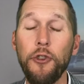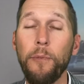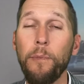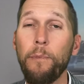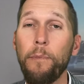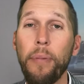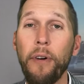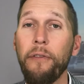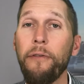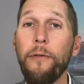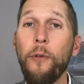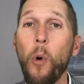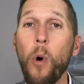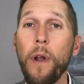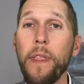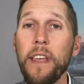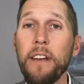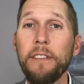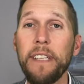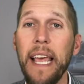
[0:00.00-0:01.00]

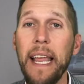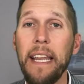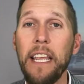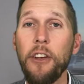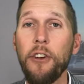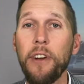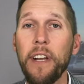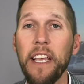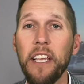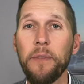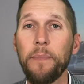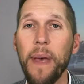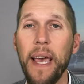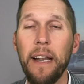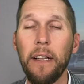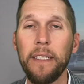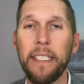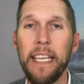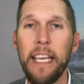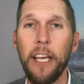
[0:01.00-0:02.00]
before there's any earnings
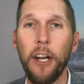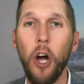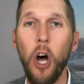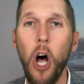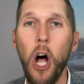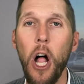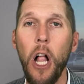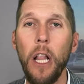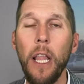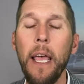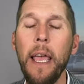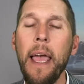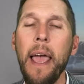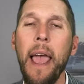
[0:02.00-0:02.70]
penalty at all.